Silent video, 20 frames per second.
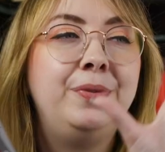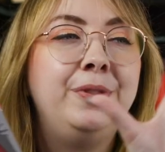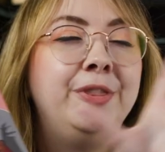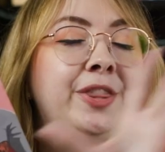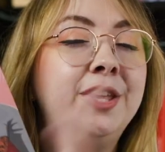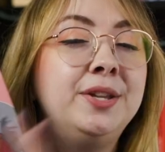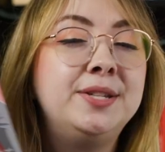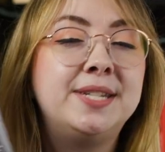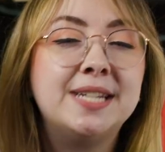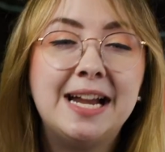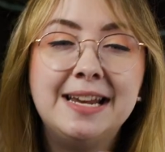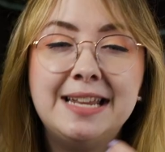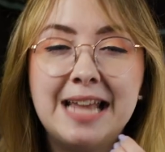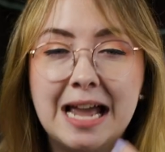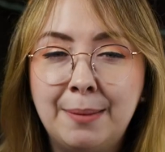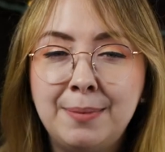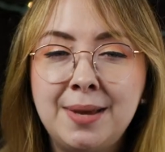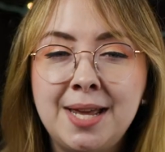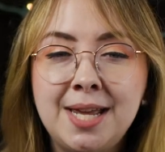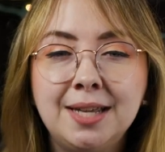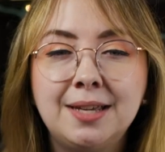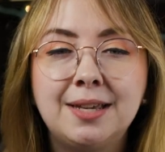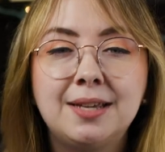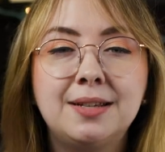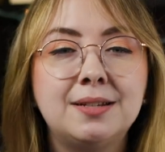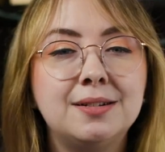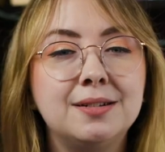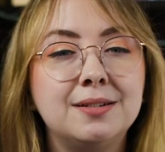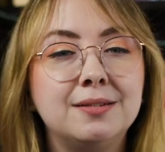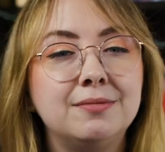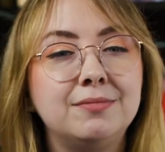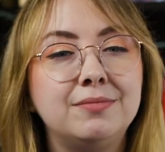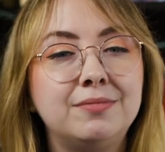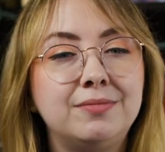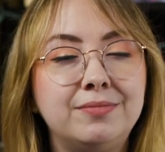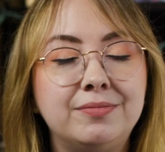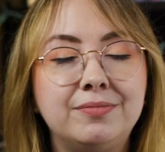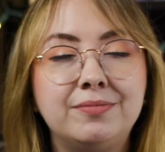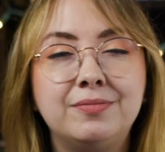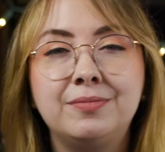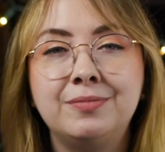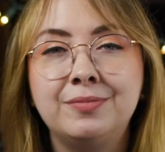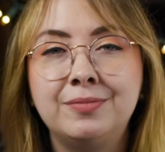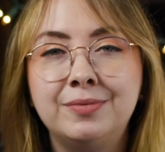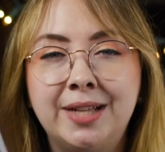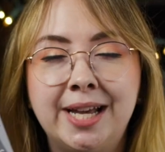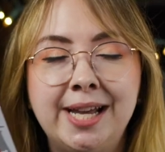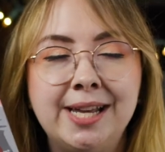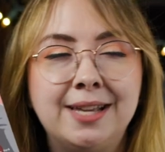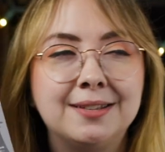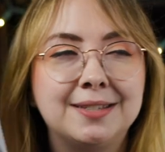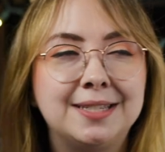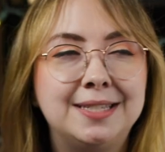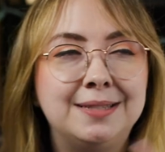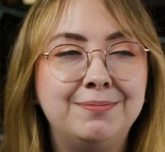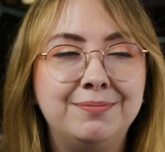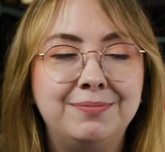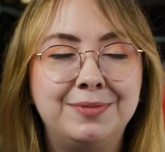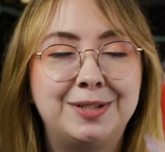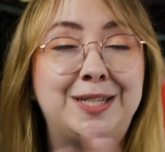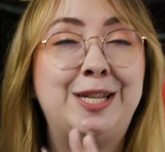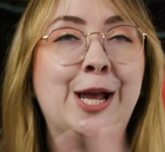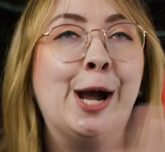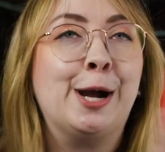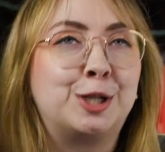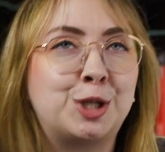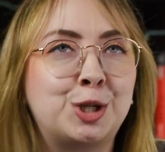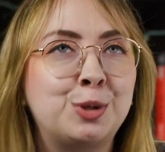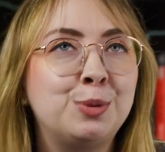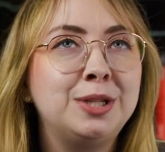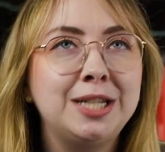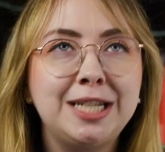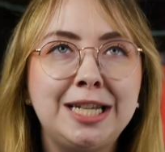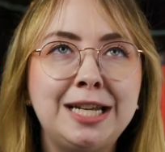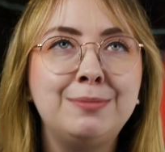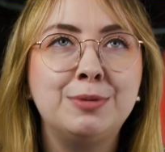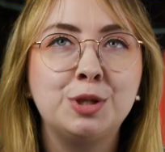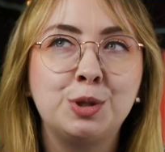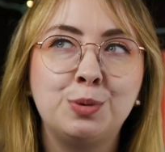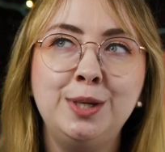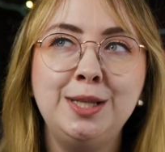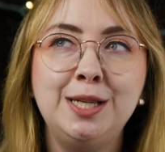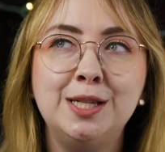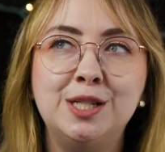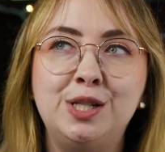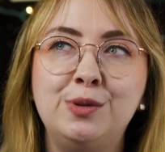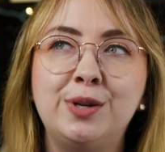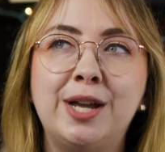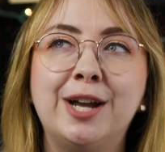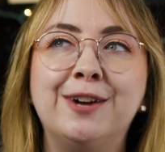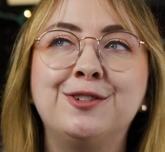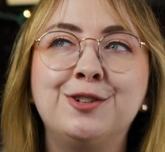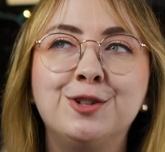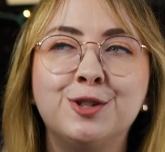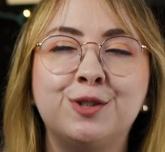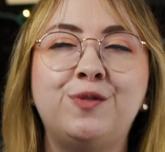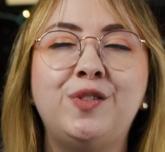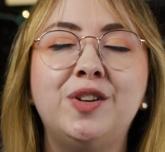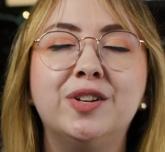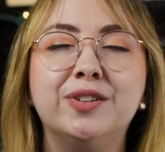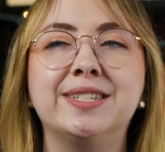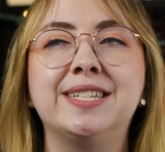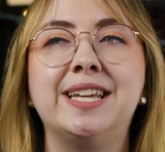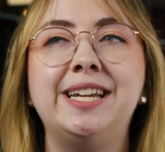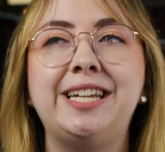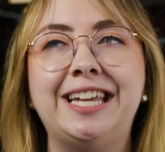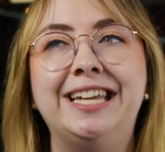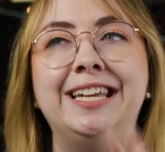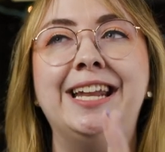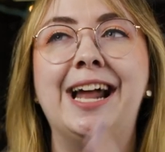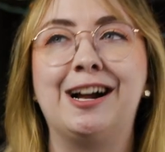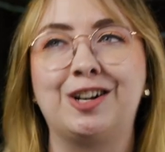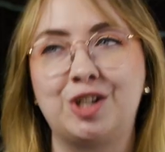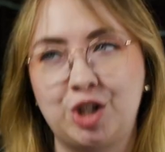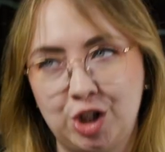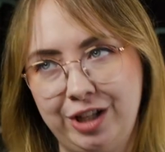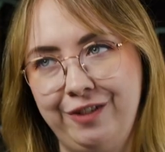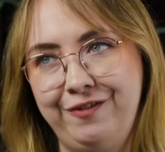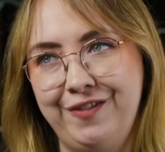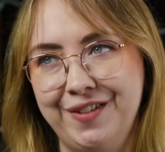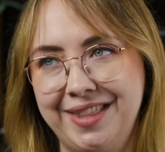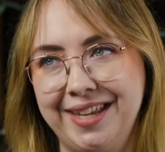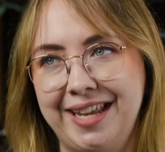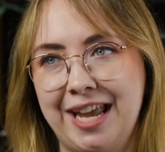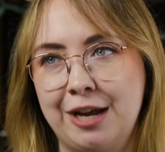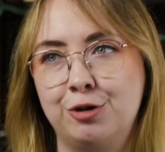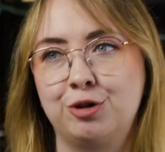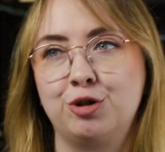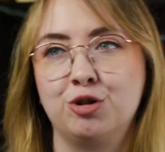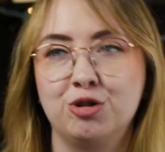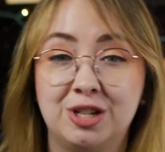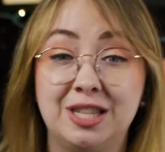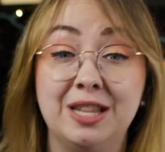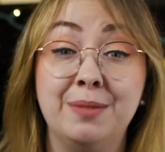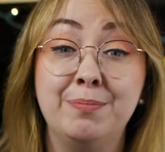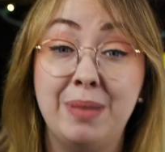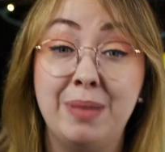The dynamic like sexually between these two characters feels like it actually fit the characters the